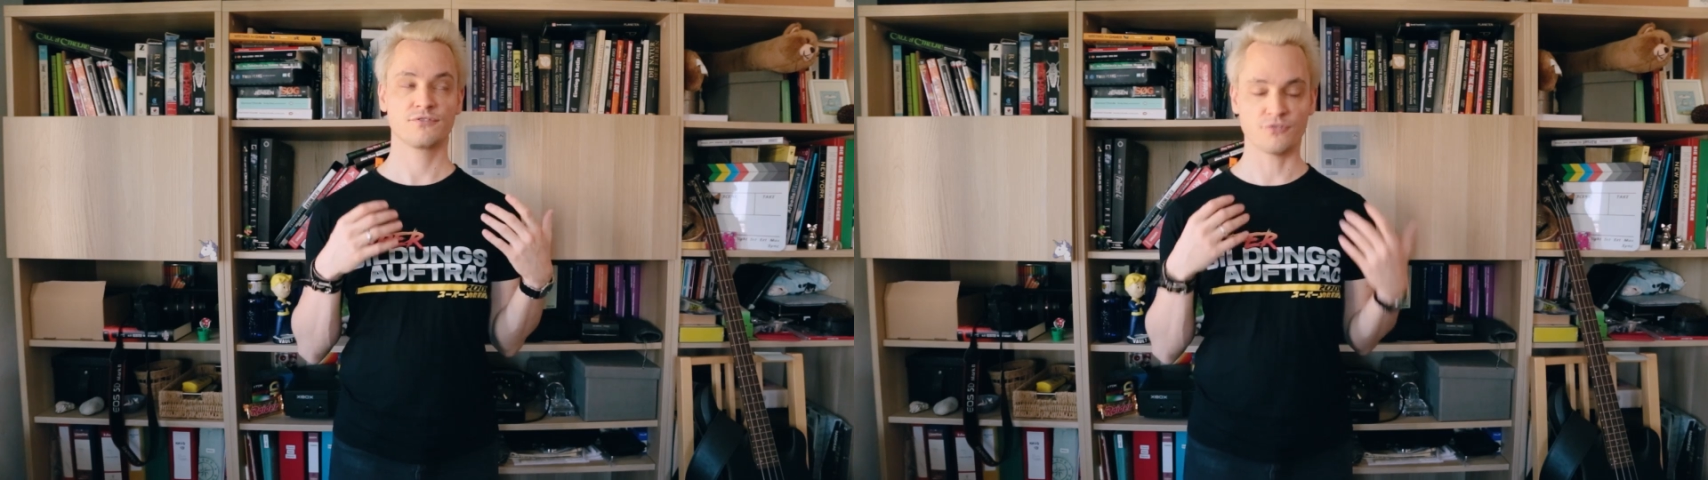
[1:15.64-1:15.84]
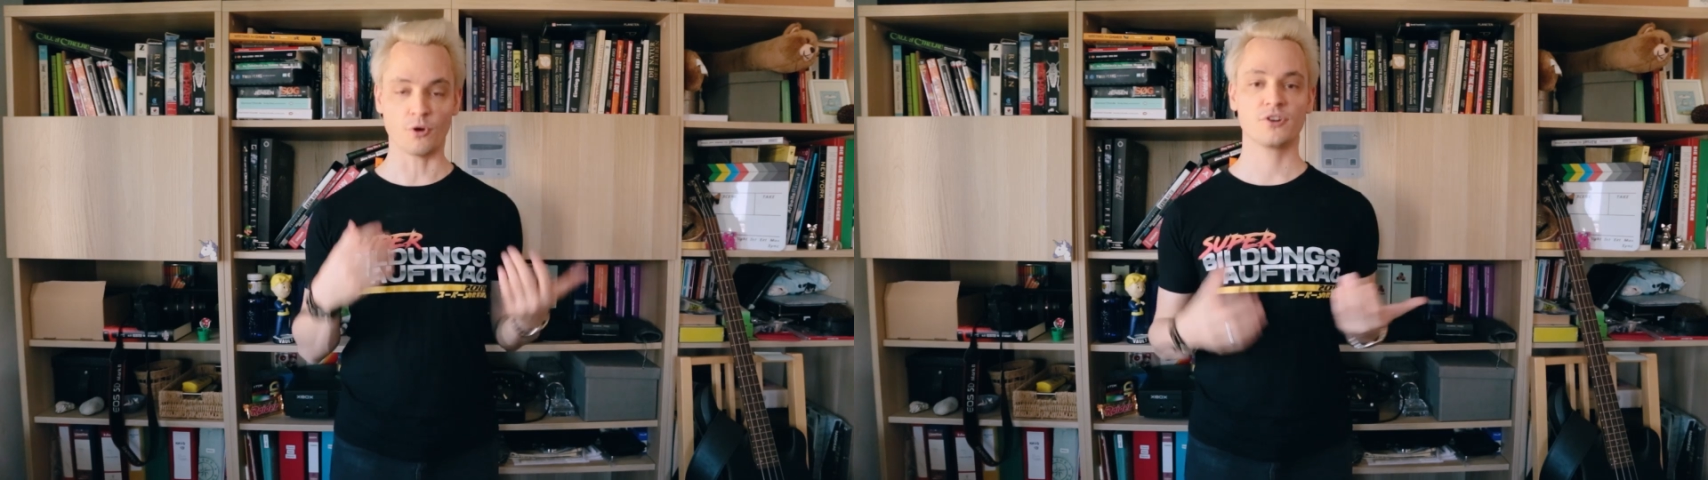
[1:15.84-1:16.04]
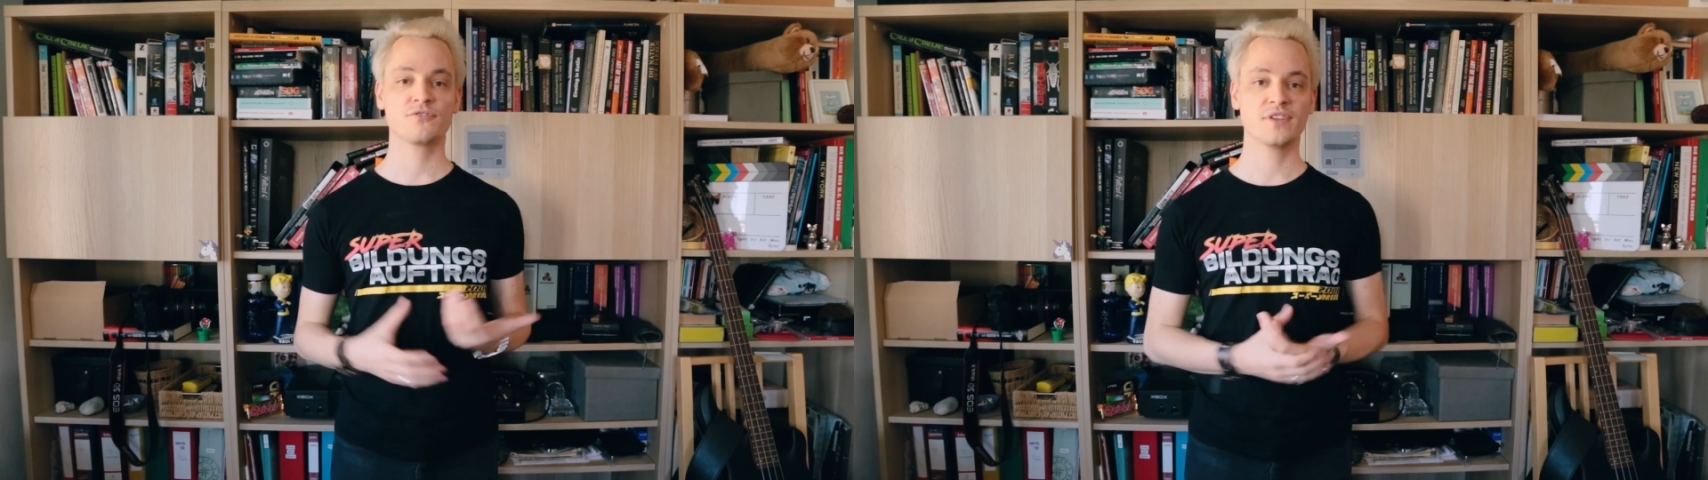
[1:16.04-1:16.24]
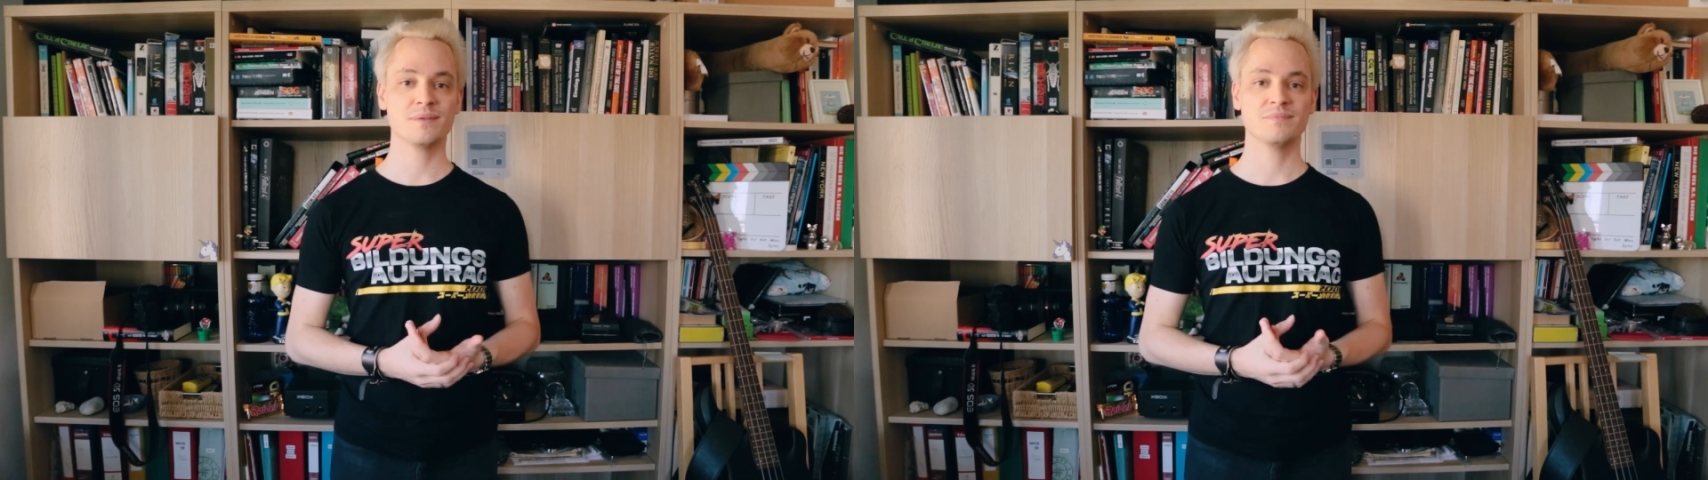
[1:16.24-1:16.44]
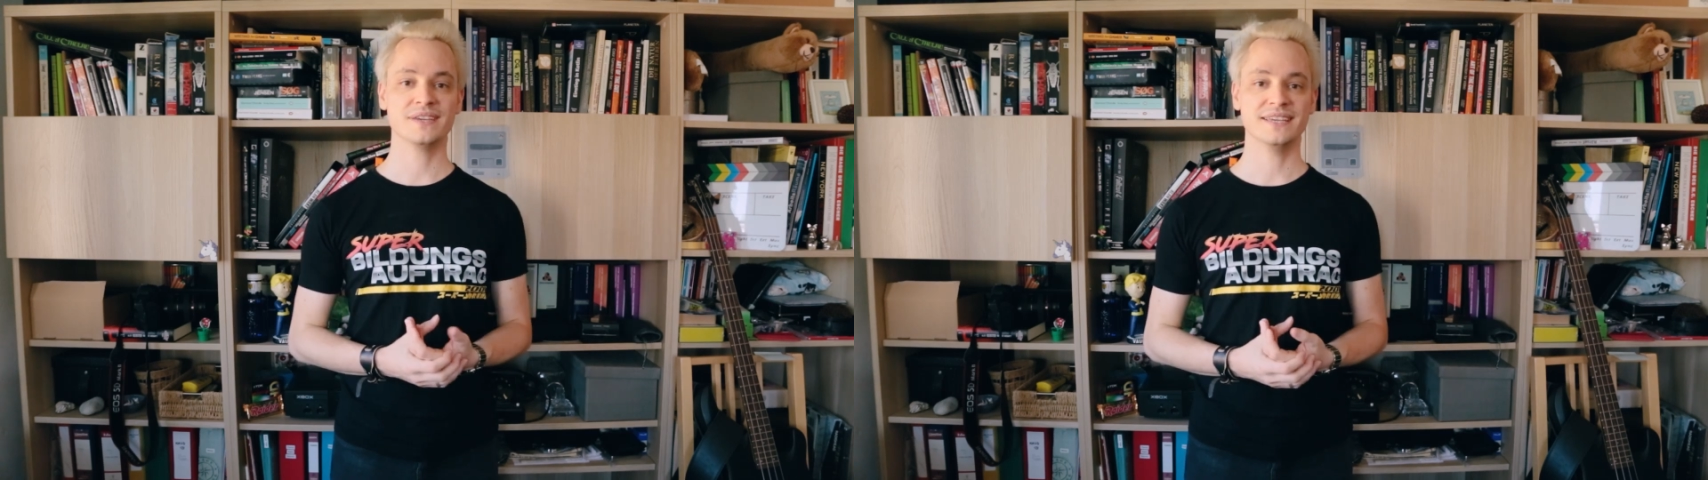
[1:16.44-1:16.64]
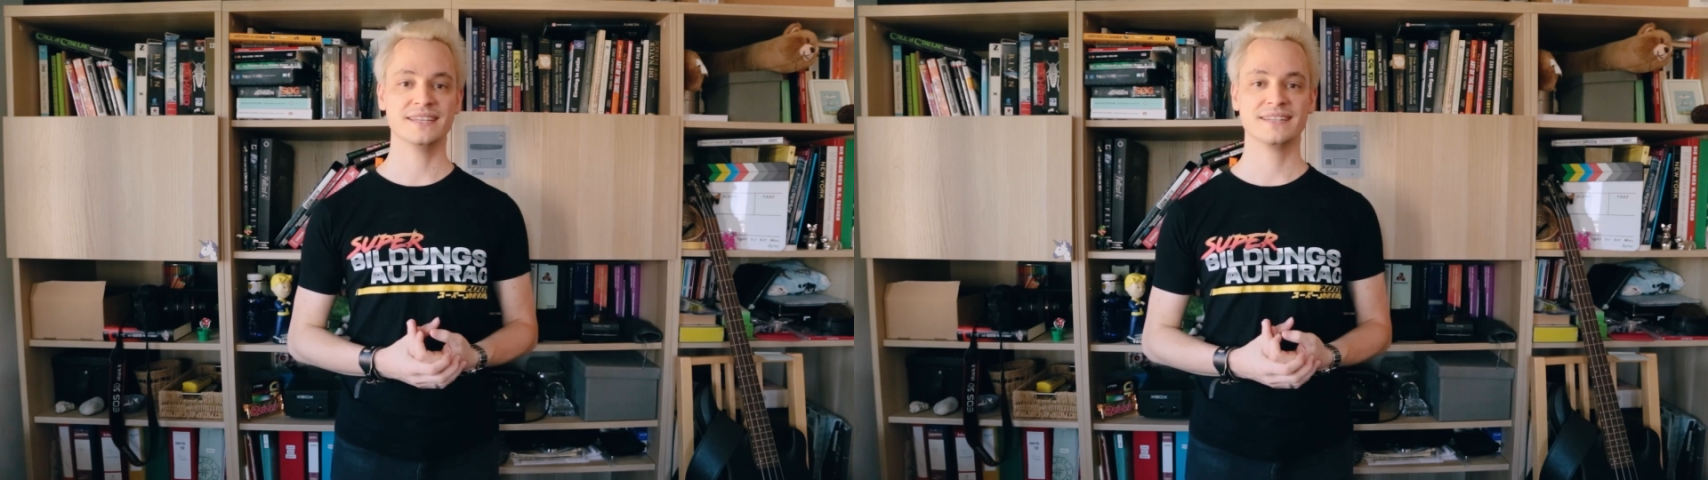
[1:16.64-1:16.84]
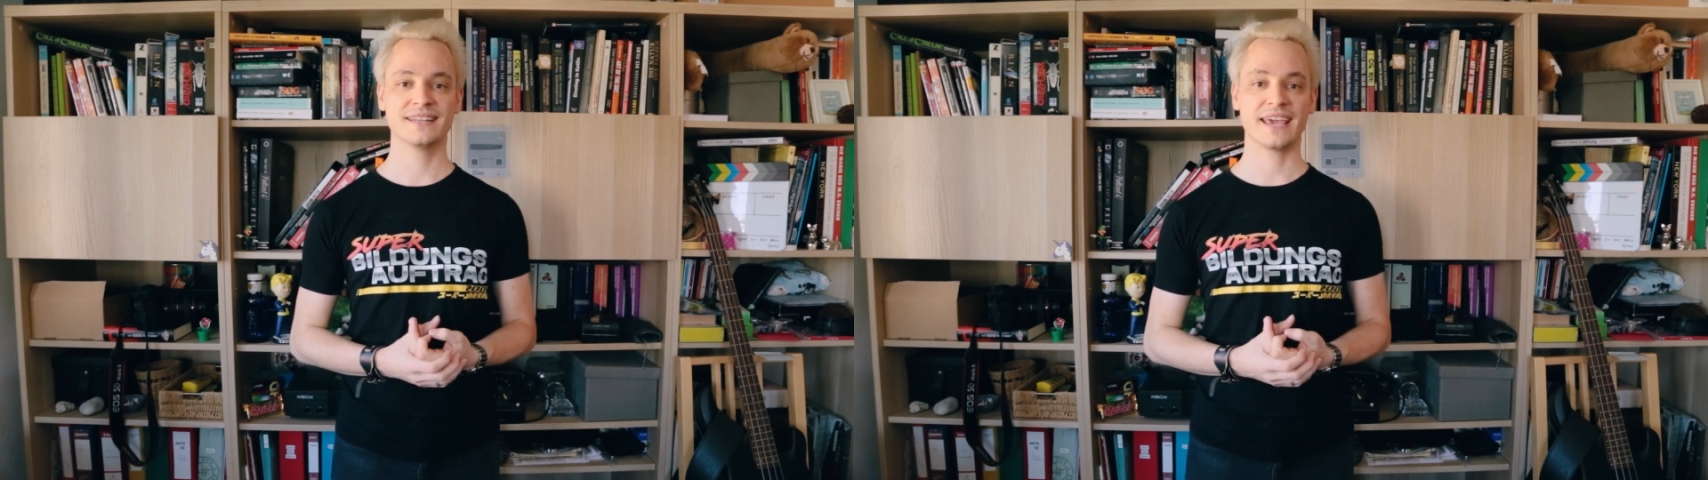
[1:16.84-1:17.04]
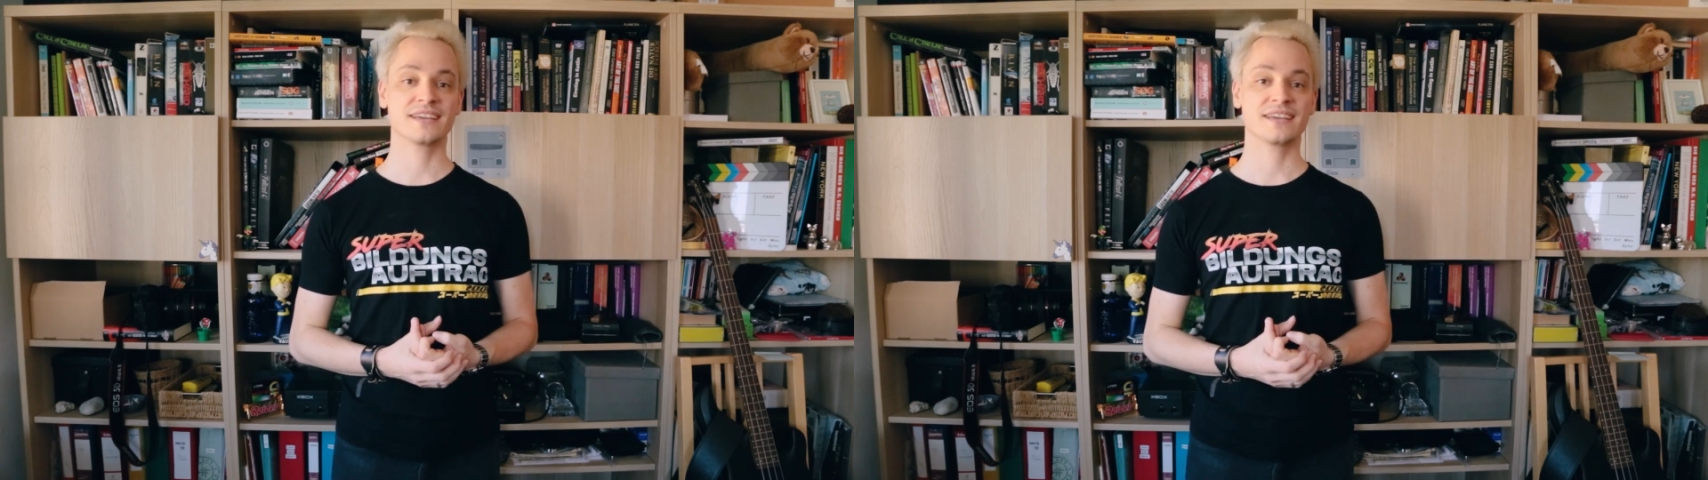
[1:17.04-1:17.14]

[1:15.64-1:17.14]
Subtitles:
4 of them in